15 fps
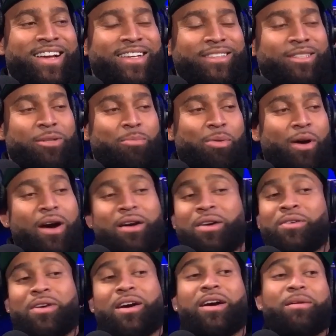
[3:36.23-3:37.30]
to
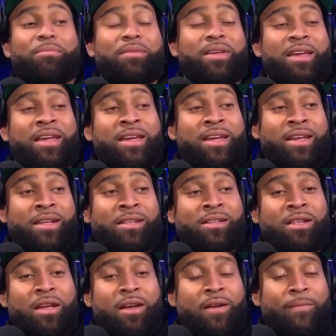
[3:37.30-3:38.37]
partner up
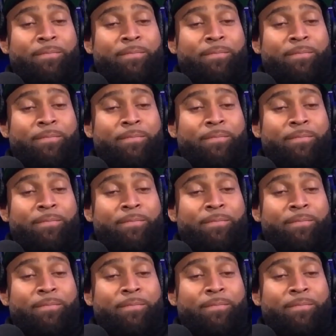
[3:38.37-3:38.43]
and